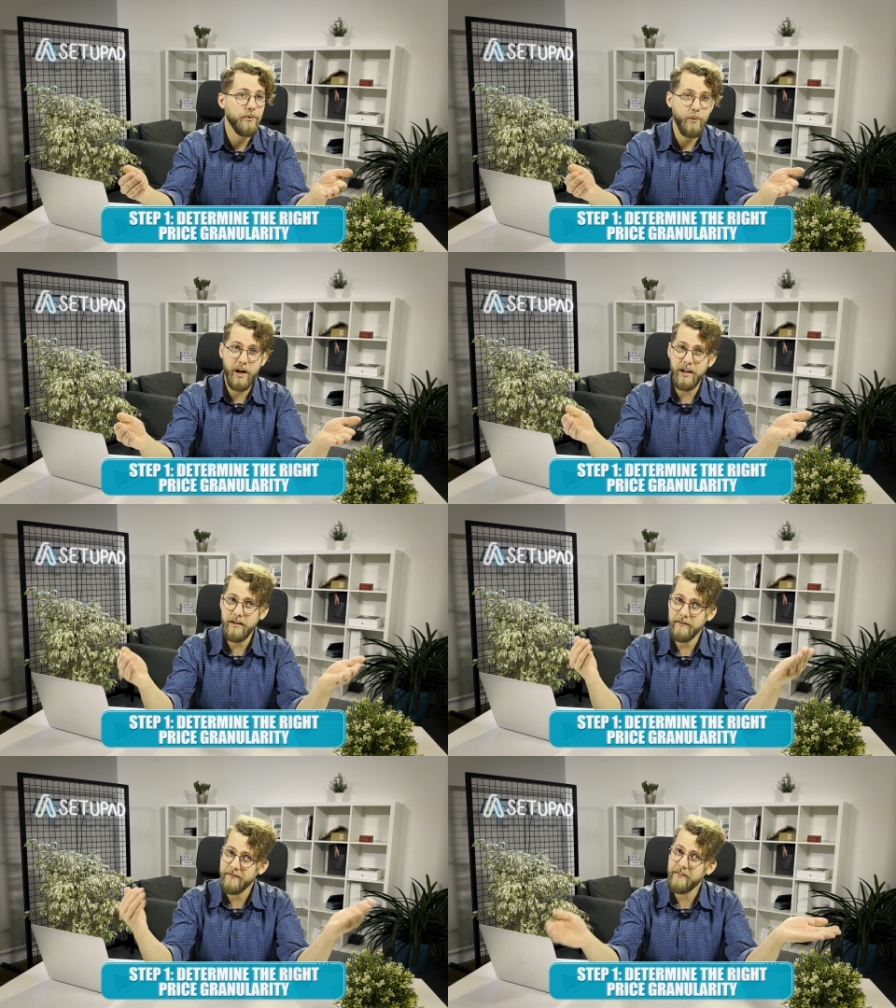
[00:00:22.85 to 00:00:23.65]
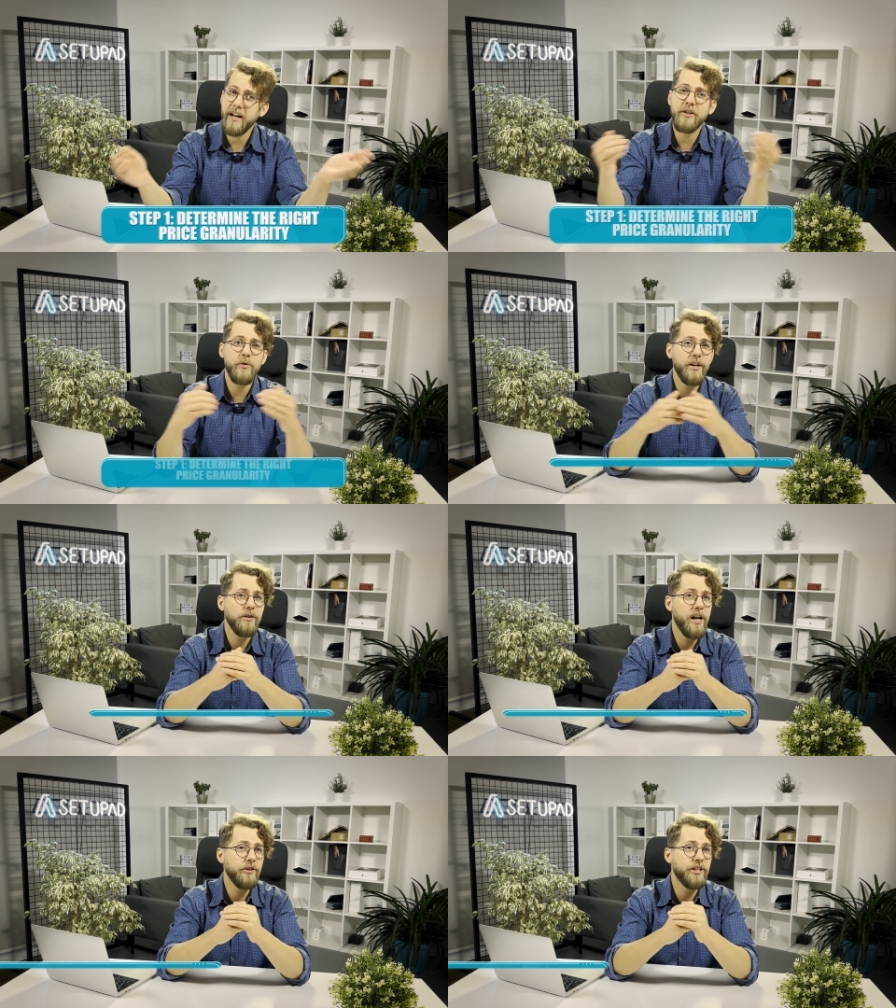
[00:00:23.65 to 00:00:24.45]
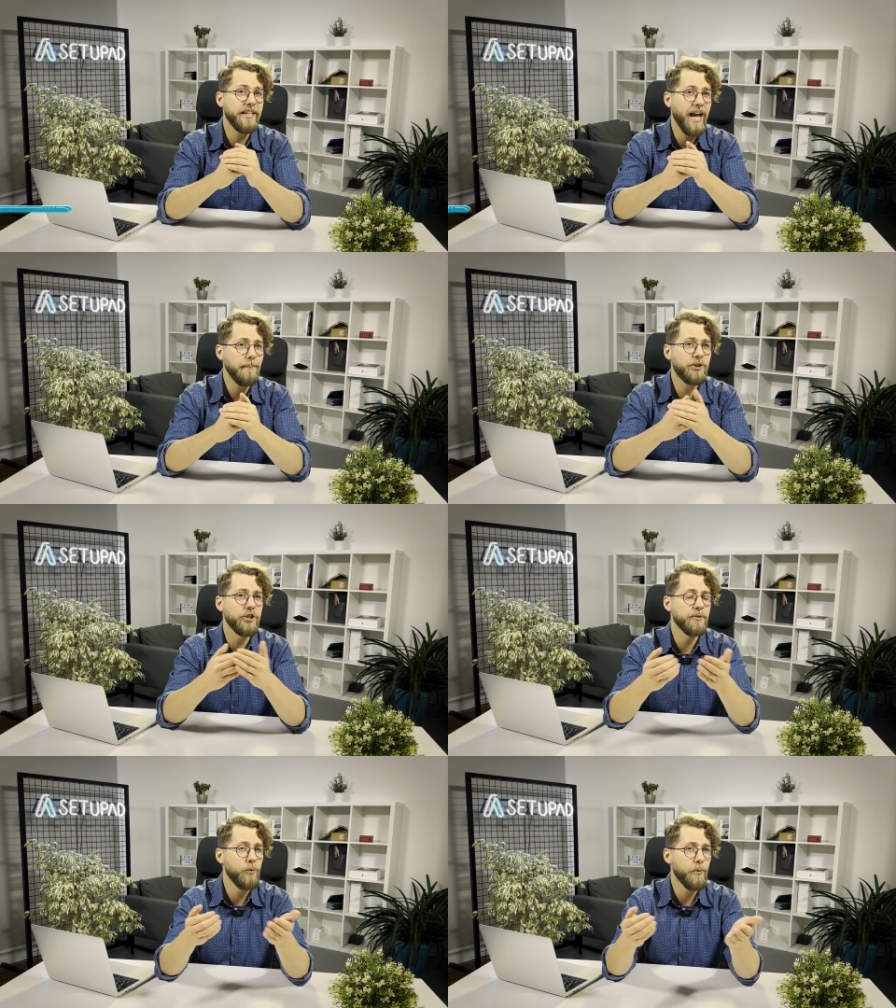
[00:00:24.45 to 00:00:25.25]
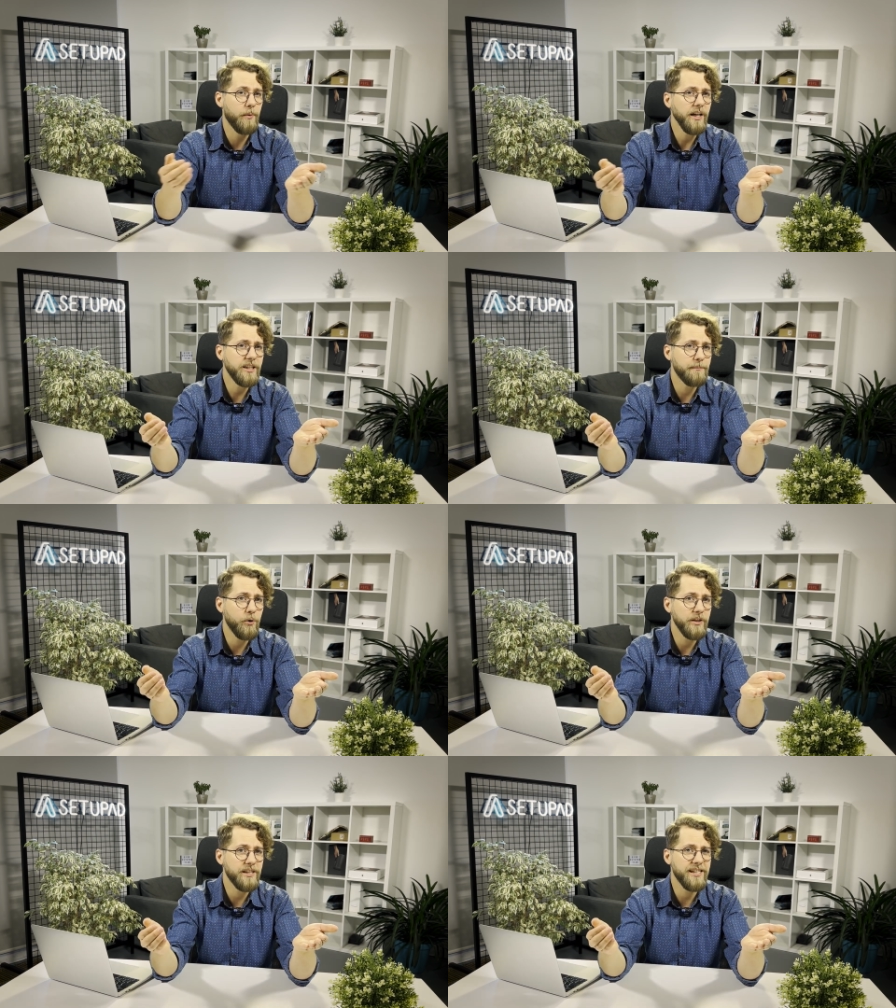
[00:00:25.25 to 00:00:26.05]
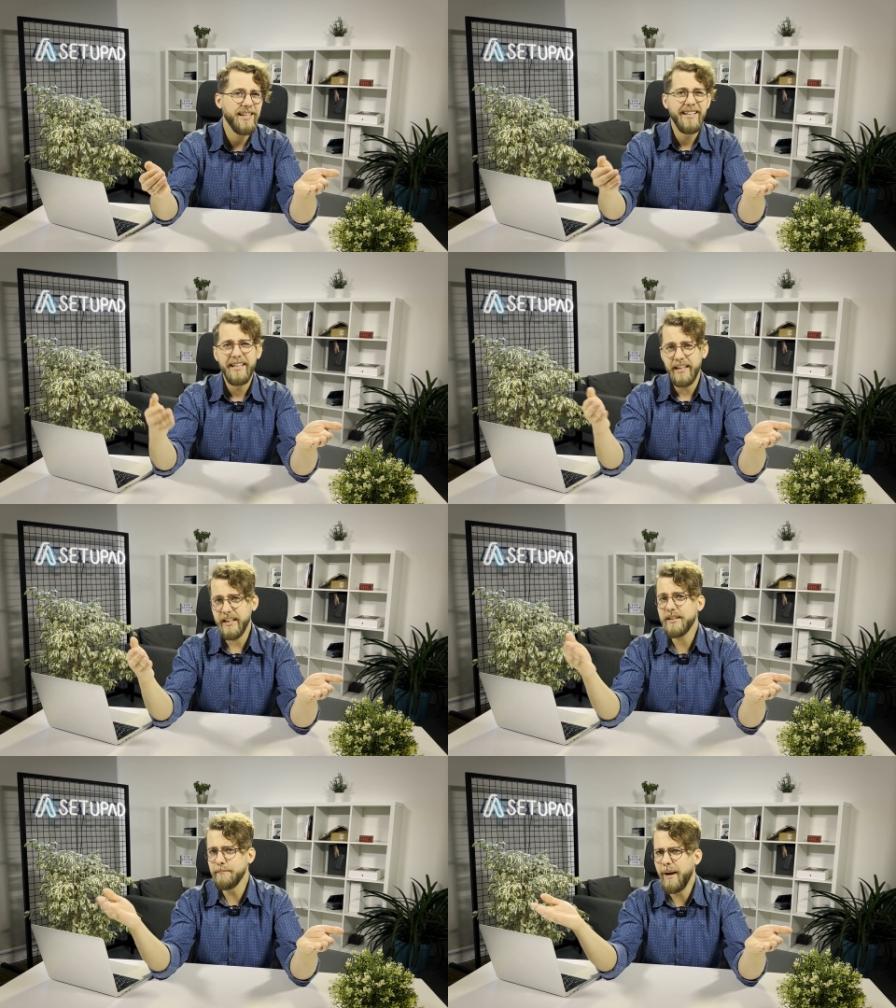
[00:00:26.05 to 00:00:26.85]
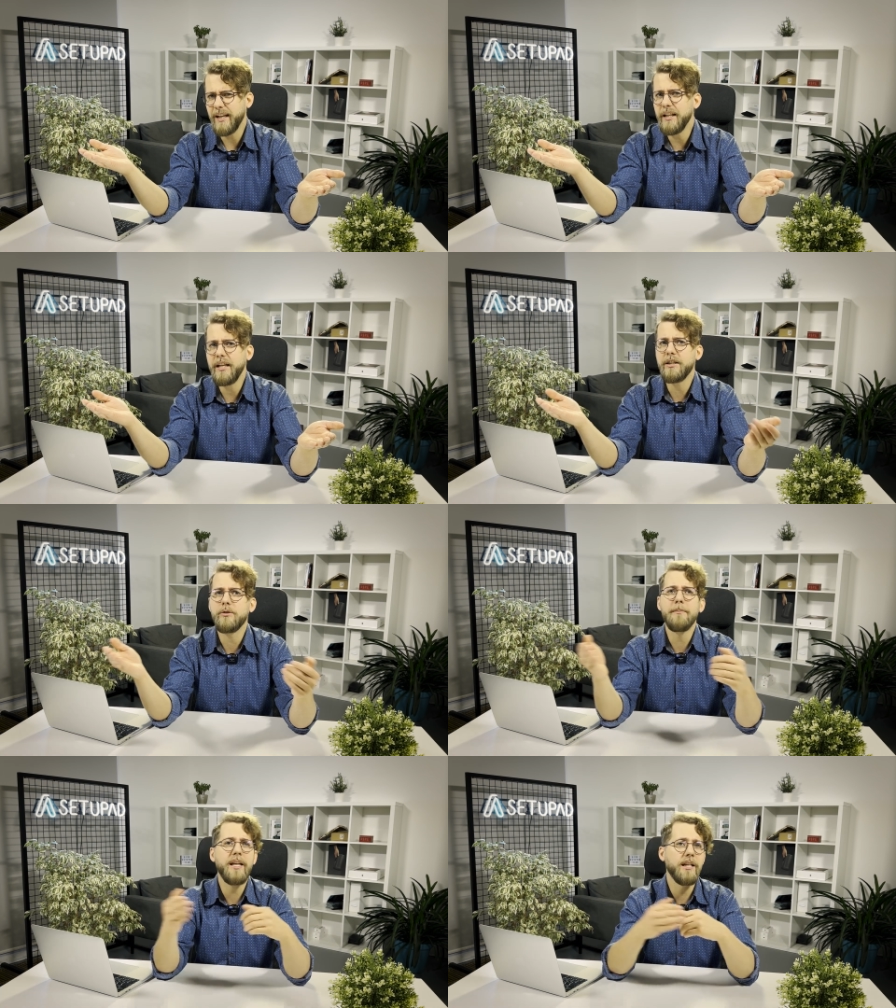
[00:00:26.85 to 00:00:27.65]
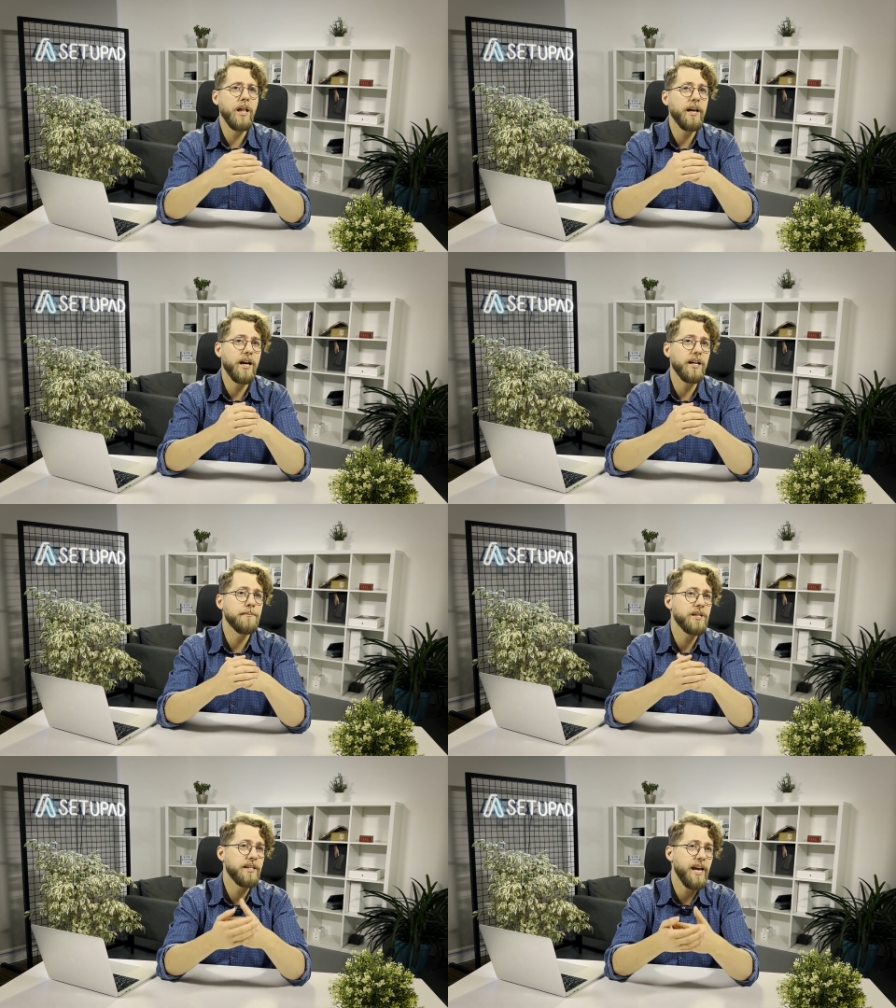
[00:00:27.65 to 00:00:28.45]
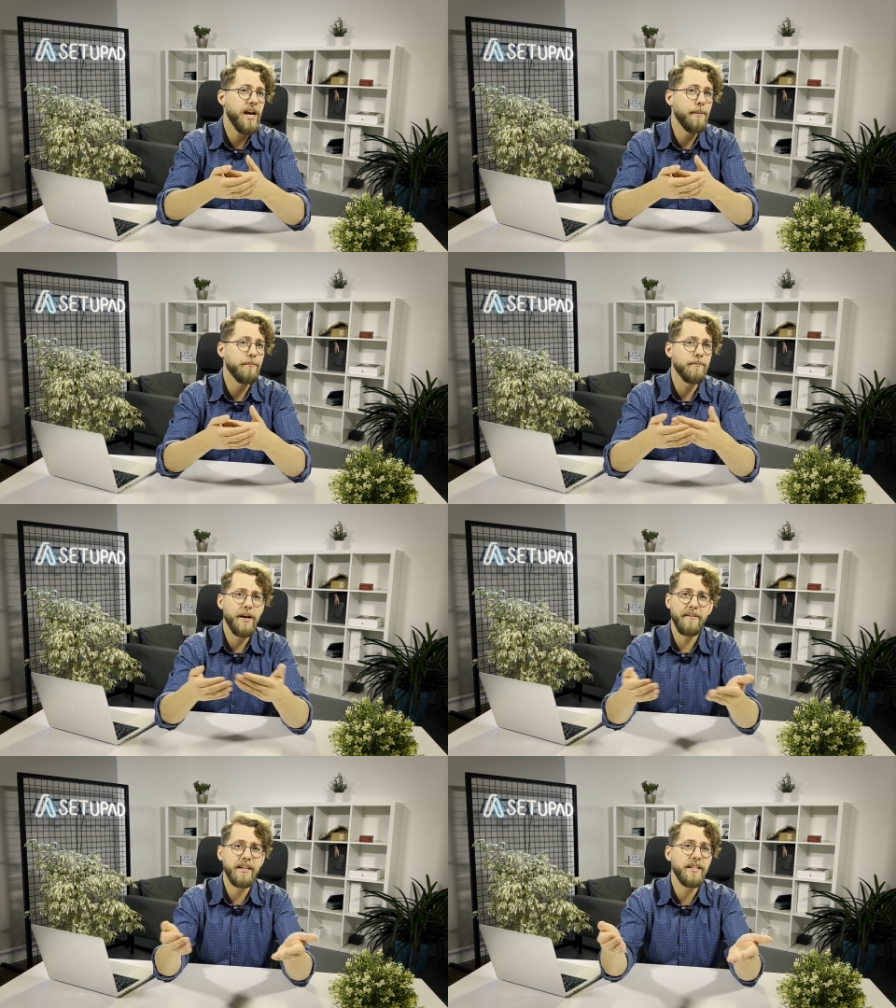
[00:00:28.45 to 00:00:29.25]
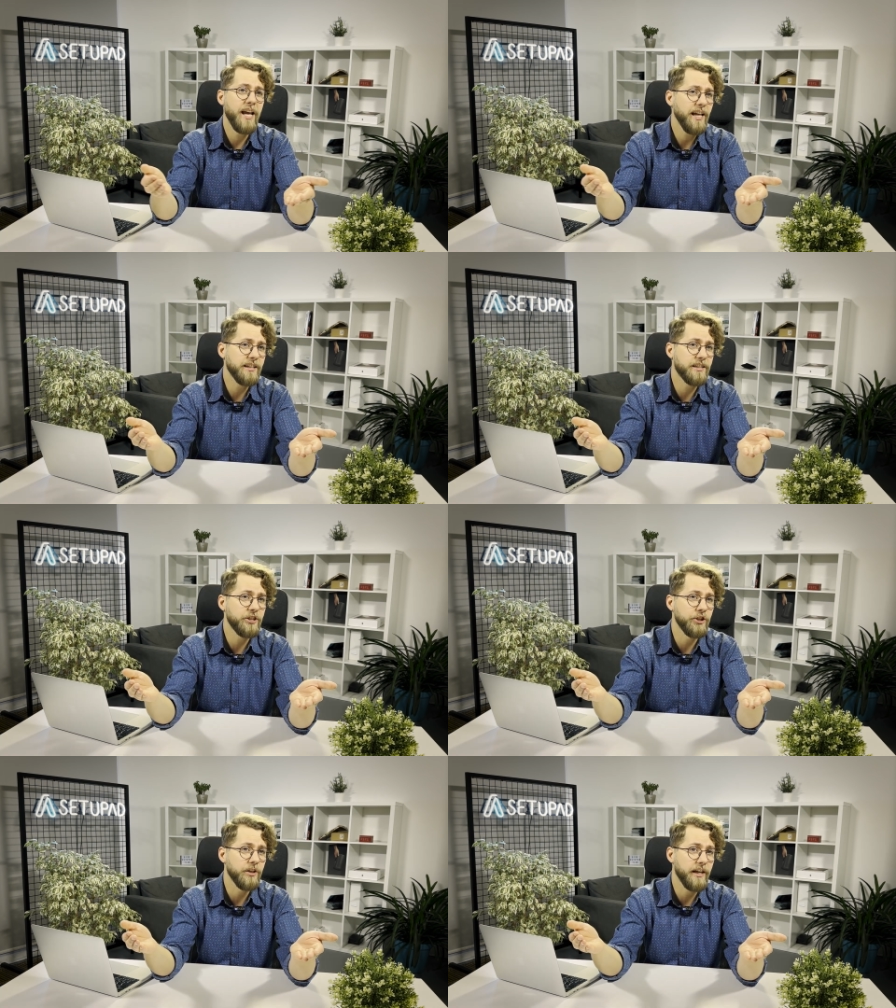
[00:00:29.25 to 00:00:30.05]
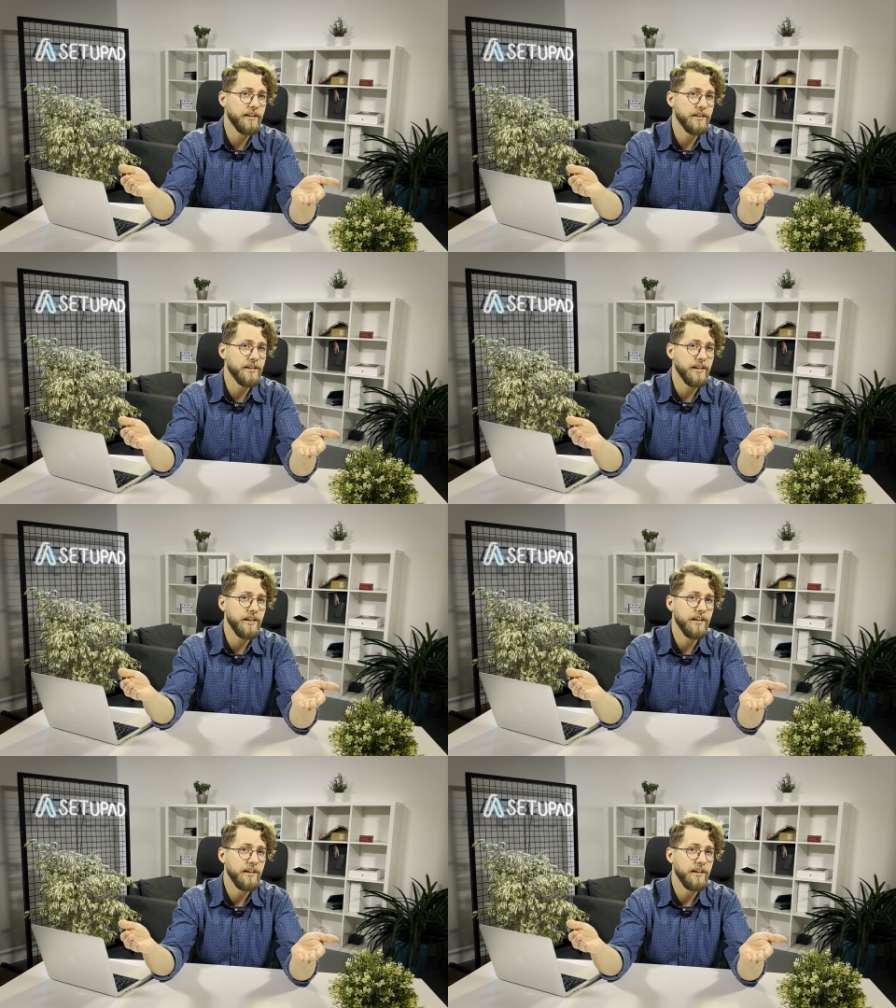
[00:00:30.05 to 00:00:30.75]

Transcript: While fine granularity captures more price points, it may lead to many line items in GAM, affecting ad decision latency.